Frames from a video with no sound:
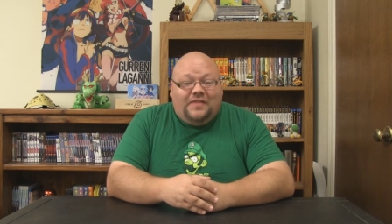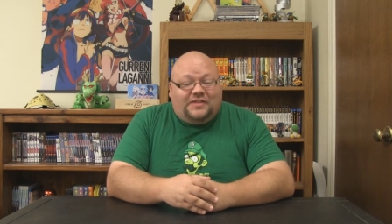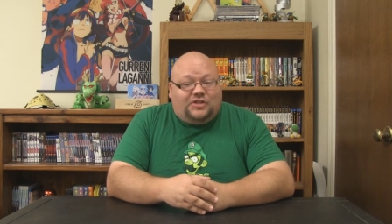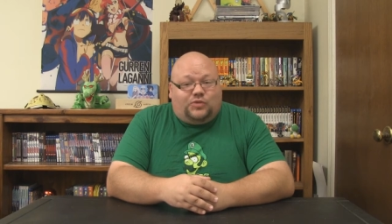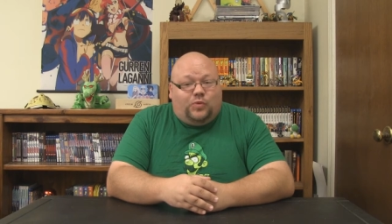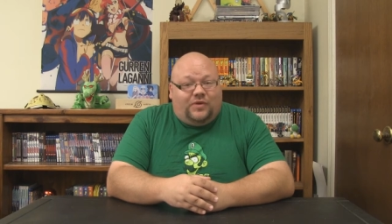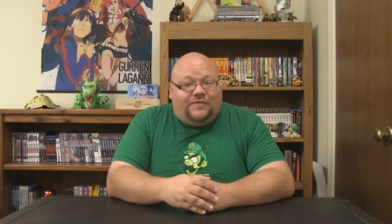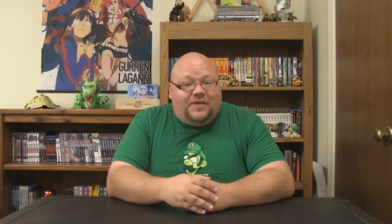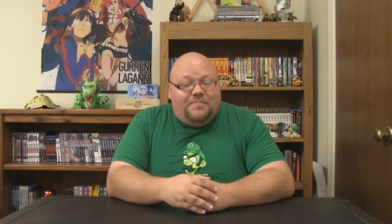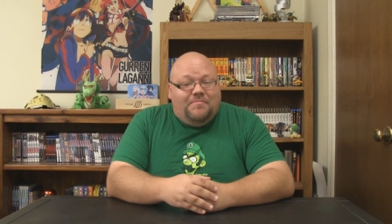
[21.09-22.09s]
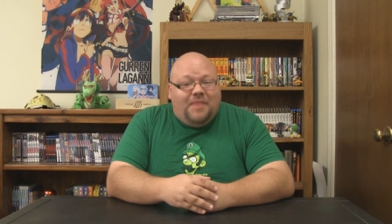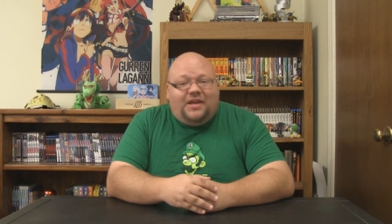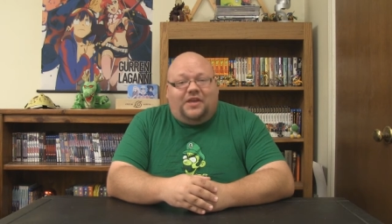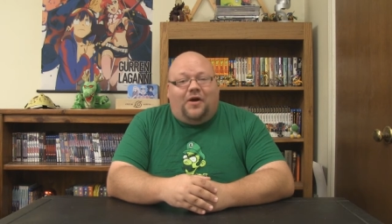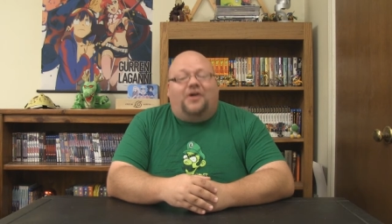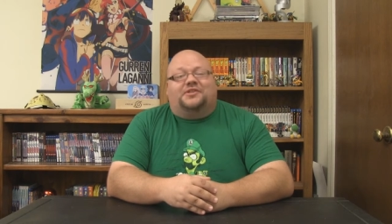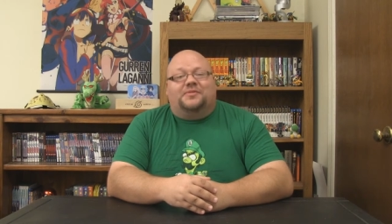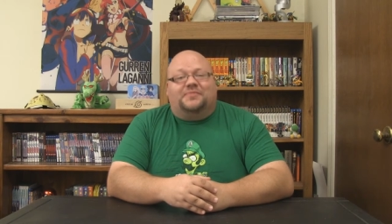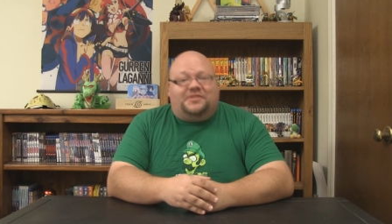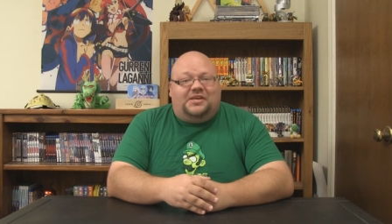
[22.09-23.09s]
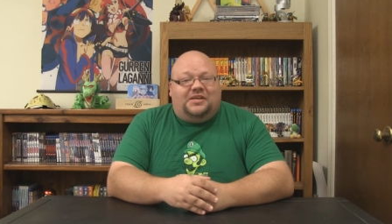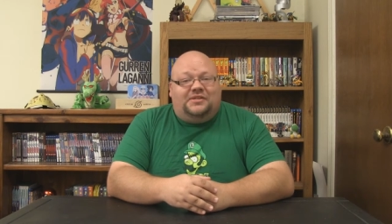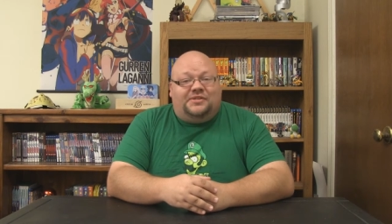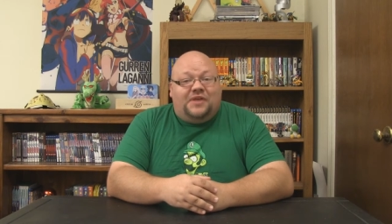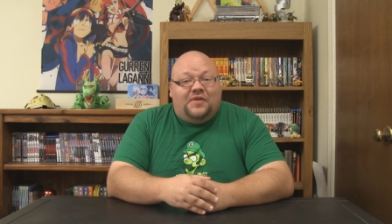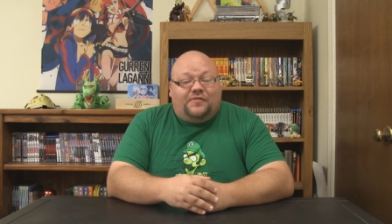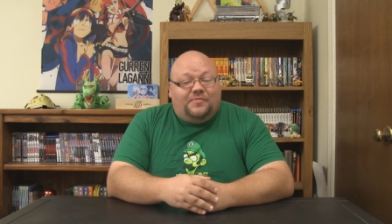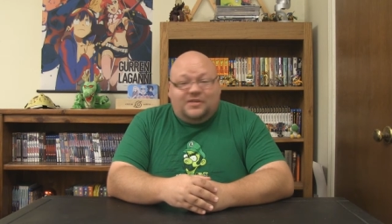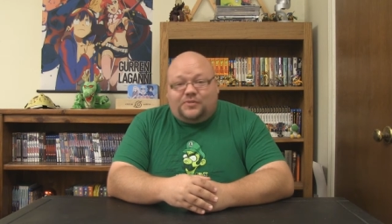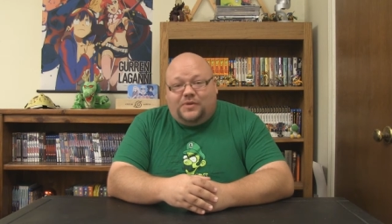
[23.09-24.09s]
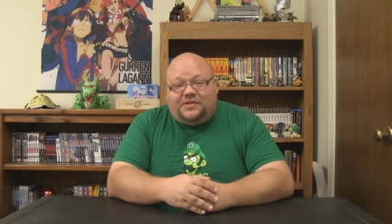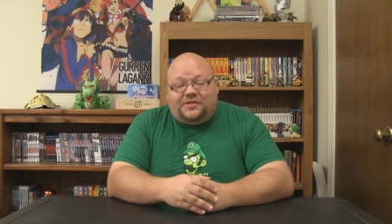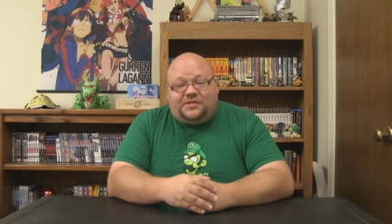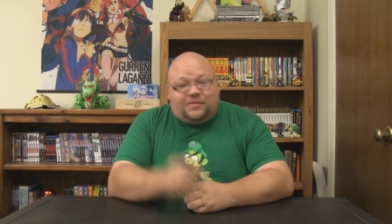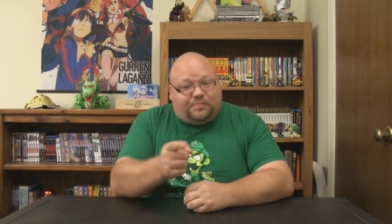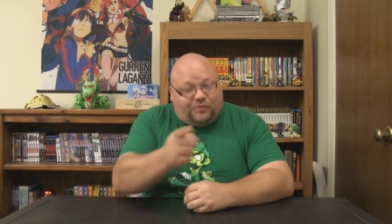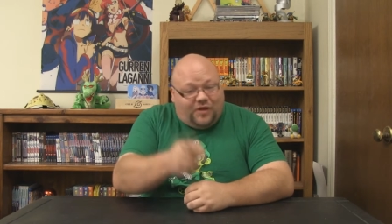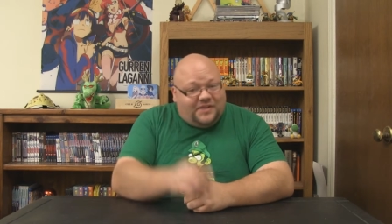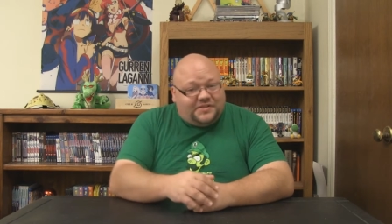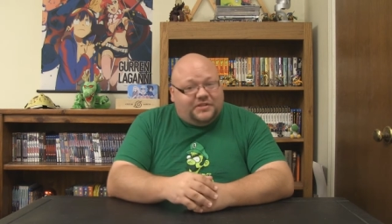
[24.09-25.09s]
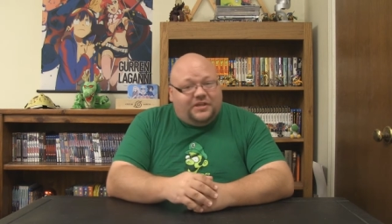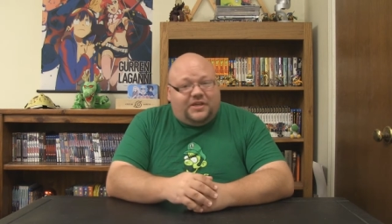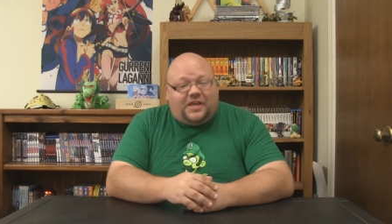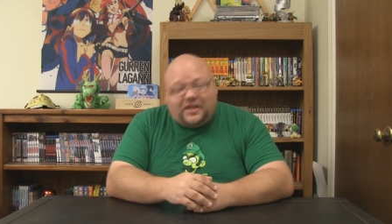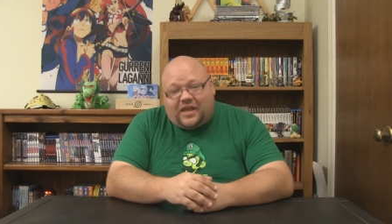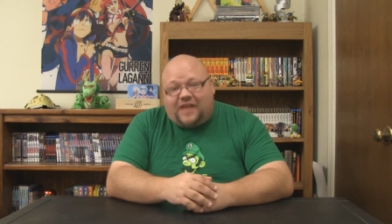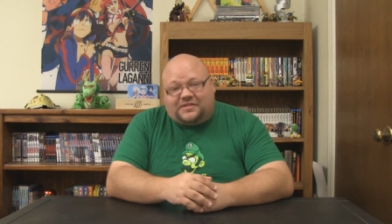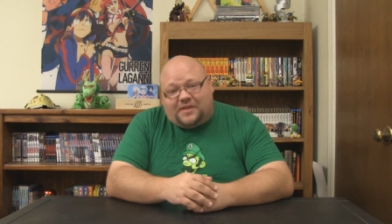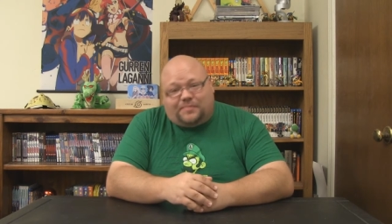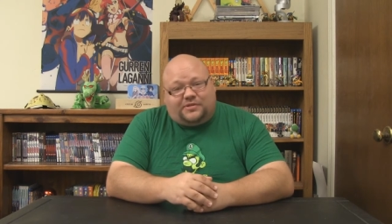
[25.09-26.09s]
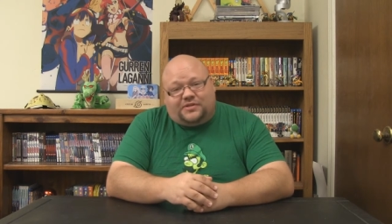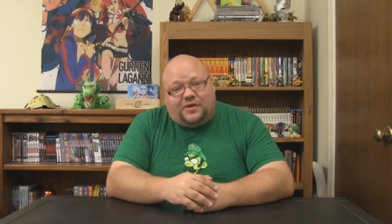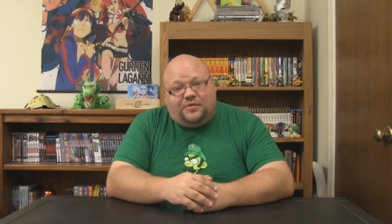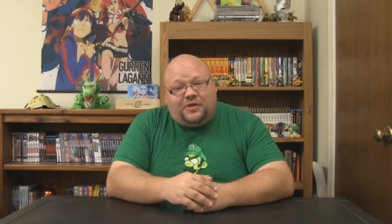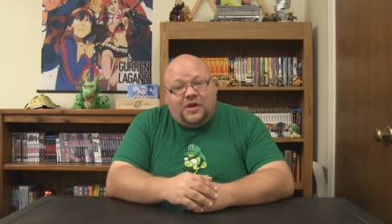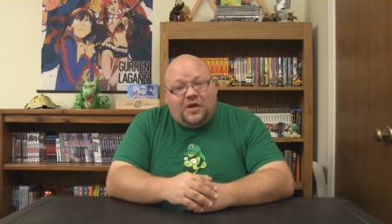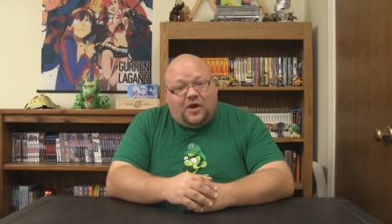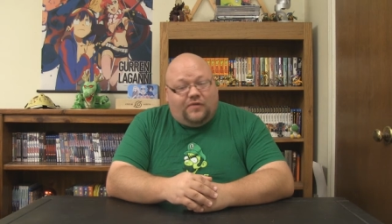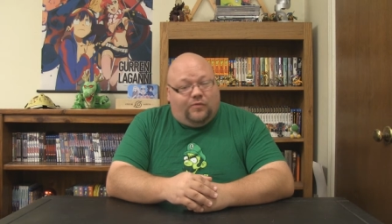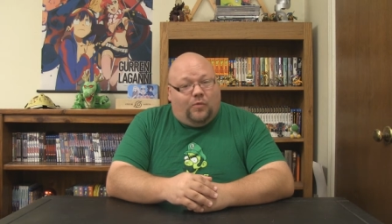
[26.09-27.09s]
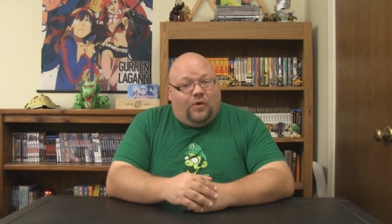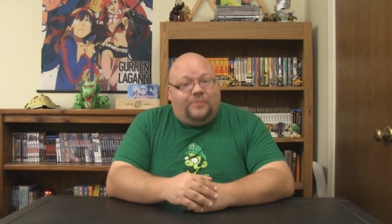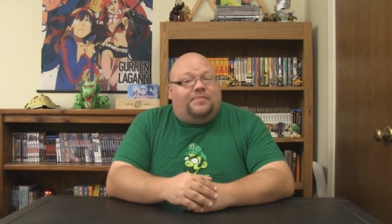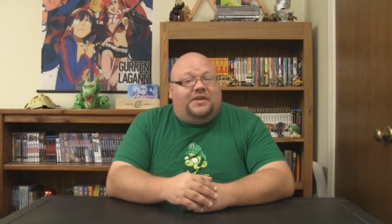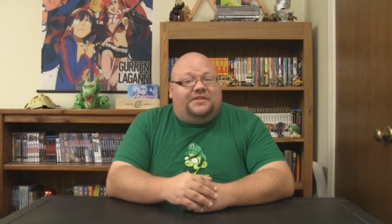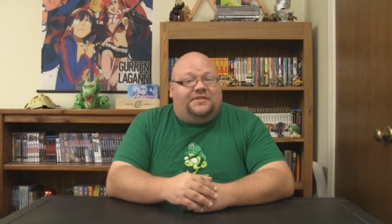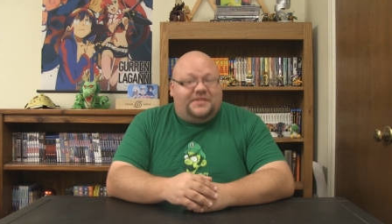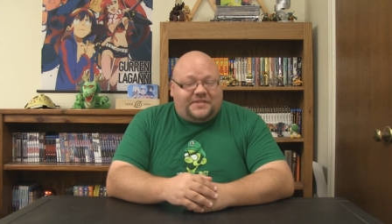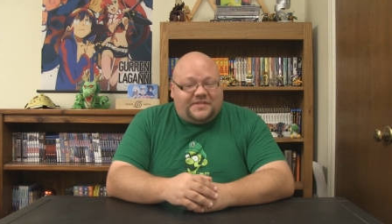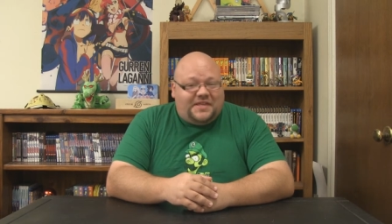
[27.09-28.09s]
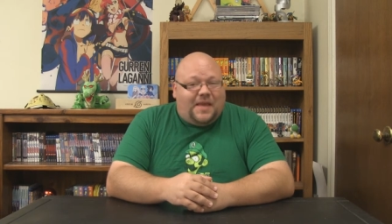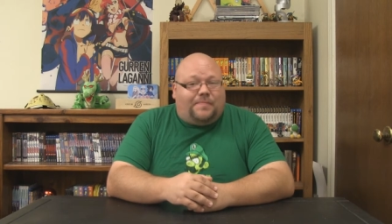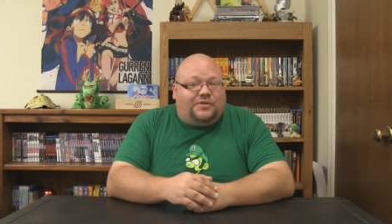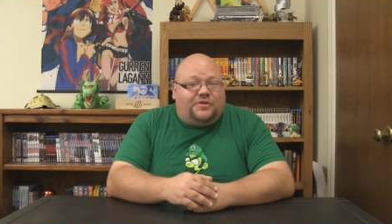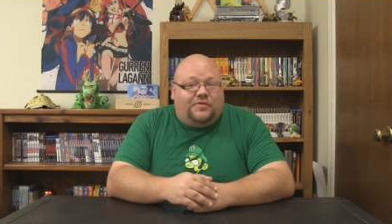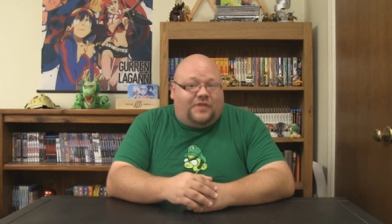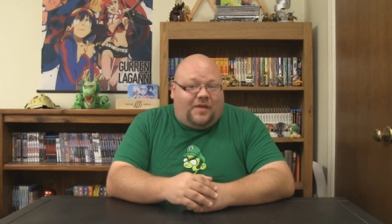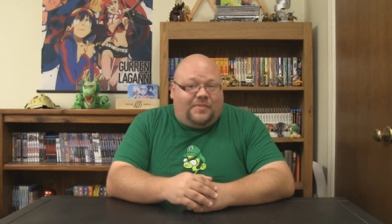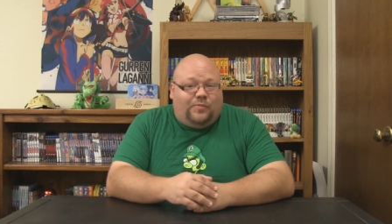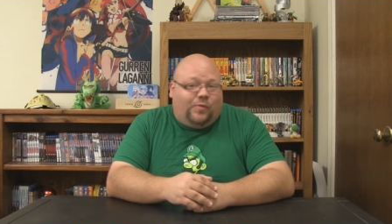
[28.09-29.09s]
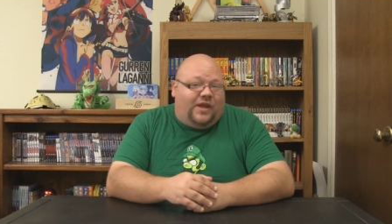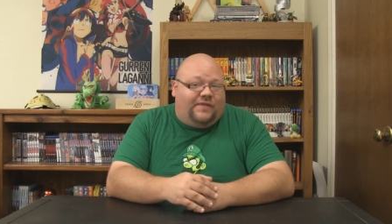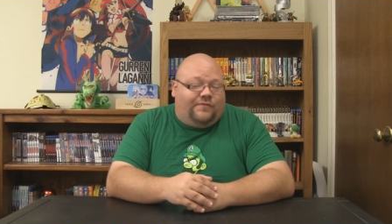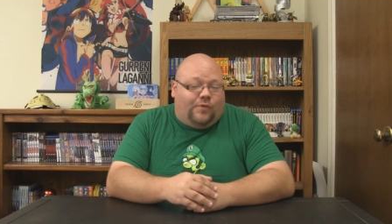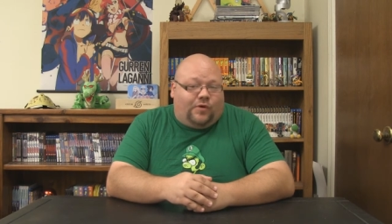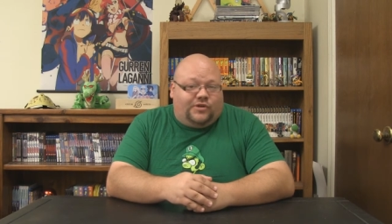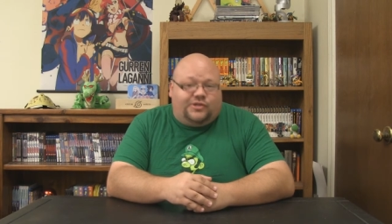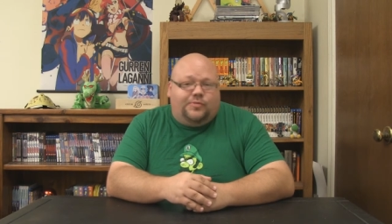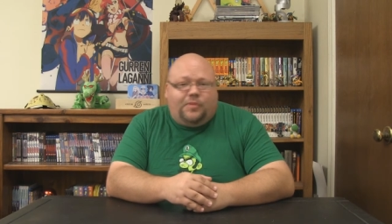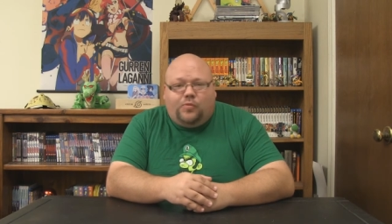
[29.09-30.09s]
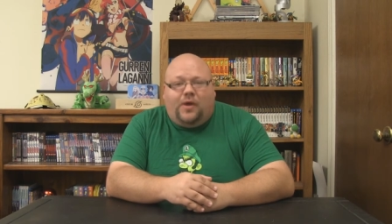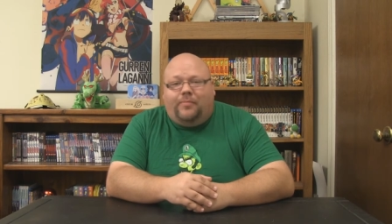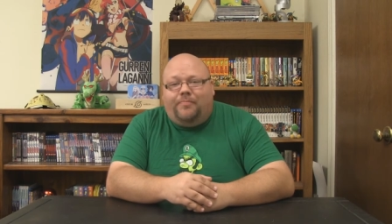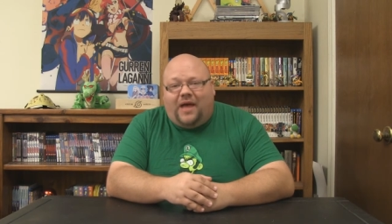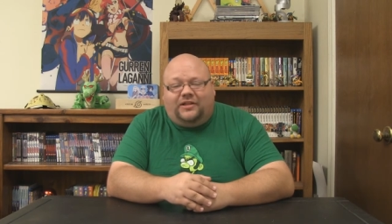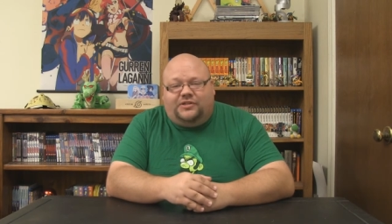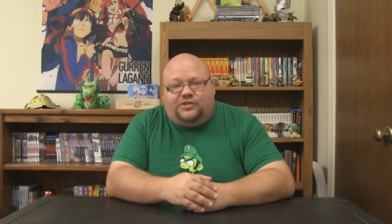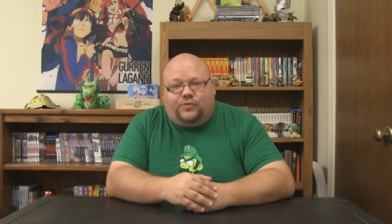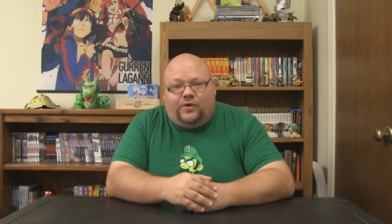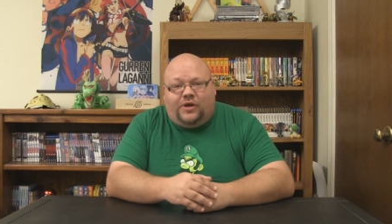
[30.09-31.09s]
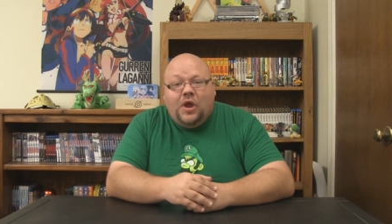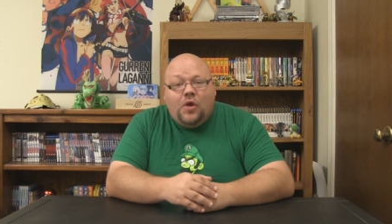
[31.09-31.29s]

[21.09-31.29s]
That's just one of the many awesome scenes from this week's surprisingly kick-ass episode of One Piece. This is the episode that I've been waiting for, a super well-balanced one,